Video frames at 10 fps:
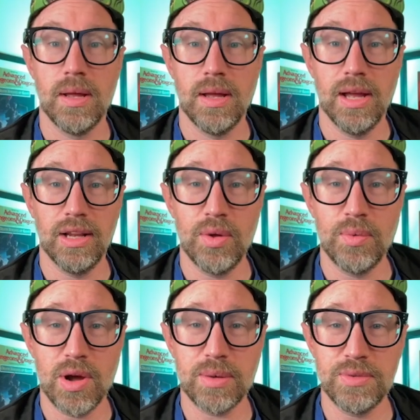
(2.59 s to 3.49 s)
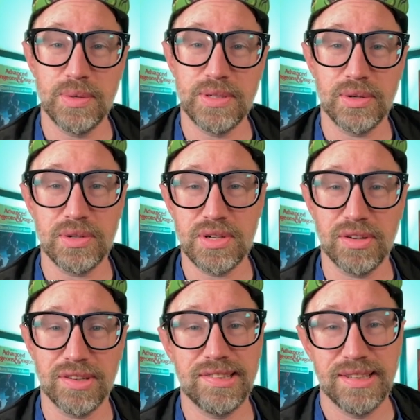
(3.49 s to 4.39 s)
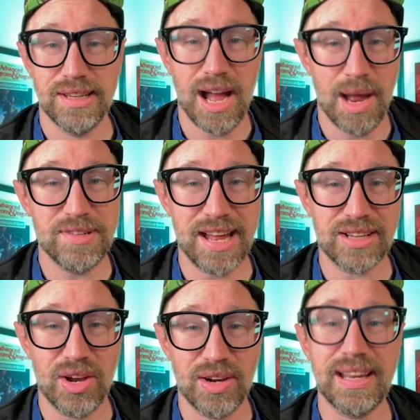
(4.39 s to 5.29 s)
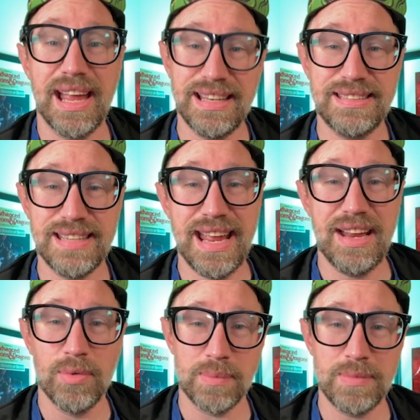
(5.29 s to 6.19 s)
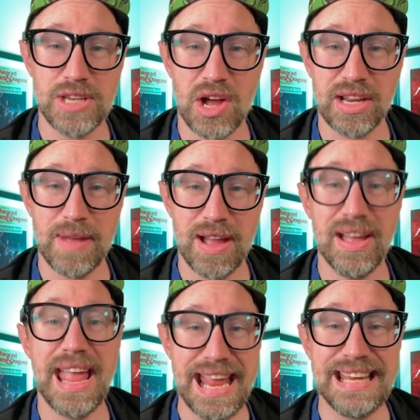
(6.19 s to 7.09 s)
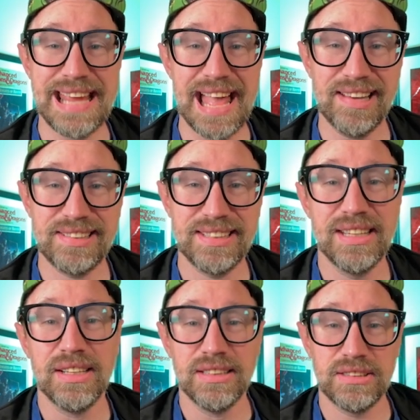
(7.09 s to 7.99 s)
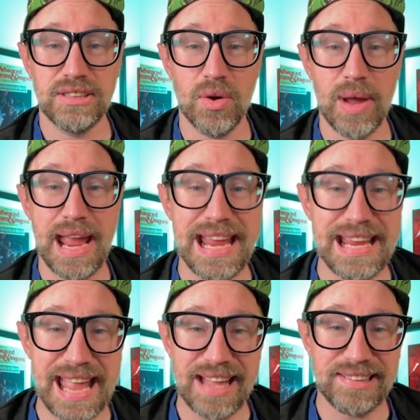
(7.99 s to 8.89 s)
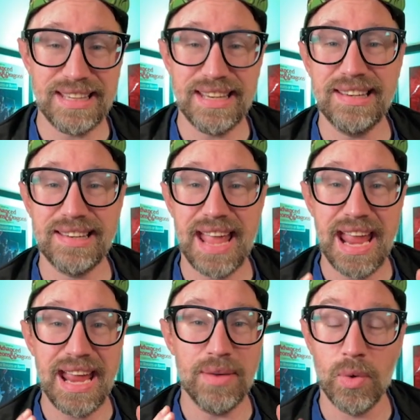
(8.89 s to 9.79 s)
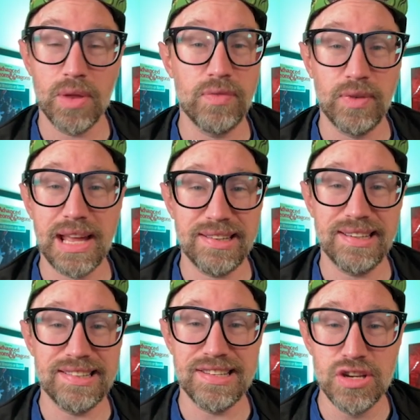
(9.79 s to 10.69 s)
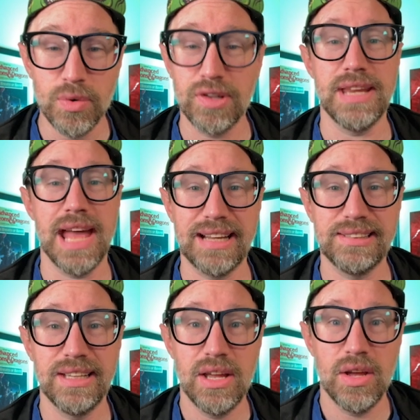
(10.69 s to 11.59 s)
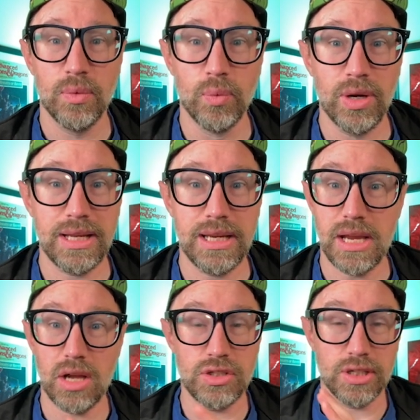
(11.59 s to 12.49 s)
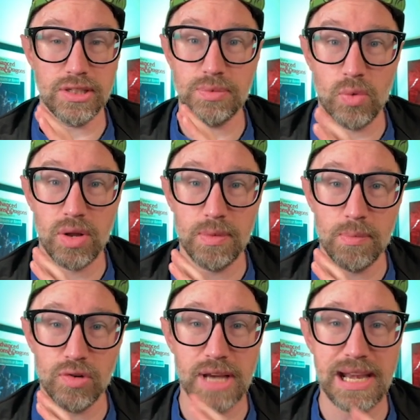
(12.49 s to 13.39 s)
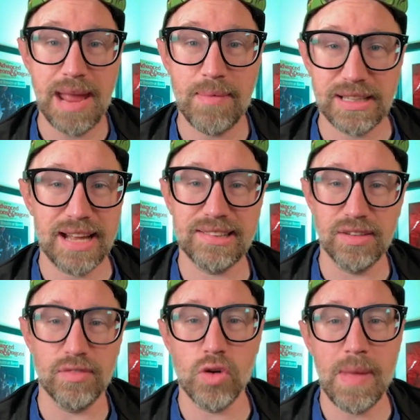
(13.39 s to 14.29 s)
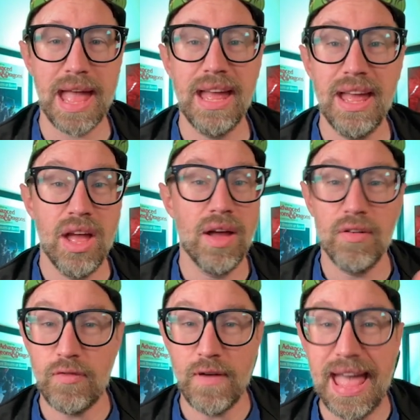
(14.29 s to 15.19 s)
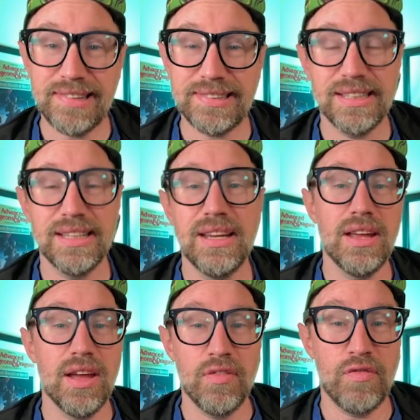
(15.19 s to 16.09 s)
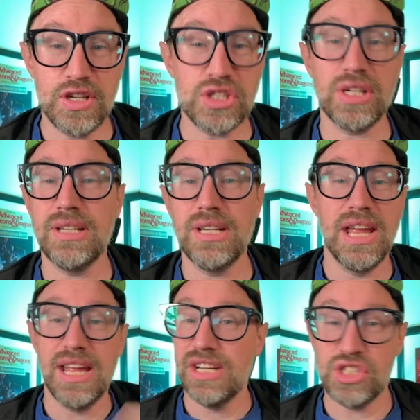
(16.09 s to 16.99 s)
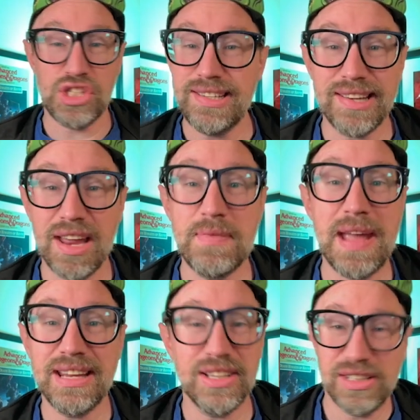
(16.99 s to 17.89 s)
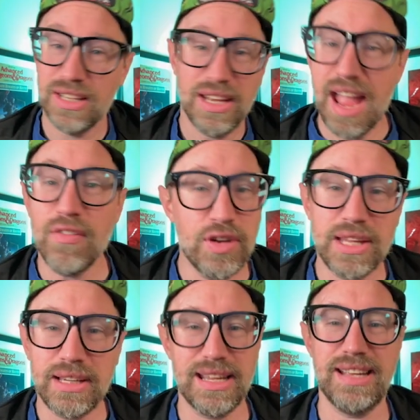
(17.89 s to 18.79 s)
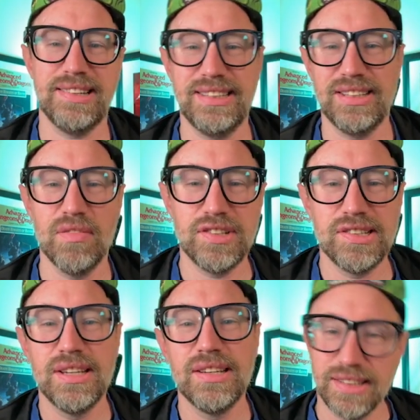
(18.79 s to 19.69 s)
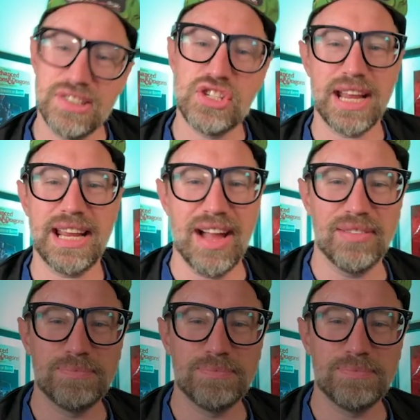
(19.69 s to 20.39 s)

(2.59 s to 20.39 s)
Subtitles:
Hello and welcome to Eternal Durdles. I'm Zach Clark, and today we're going to be talking about 8-Cast. So 8-Cast is one of Legacy's newest decks. Really just one of the most dynamic decks in the format. Fast, efficient, cheats on mana, everything that Legacy loves. So let's check it out.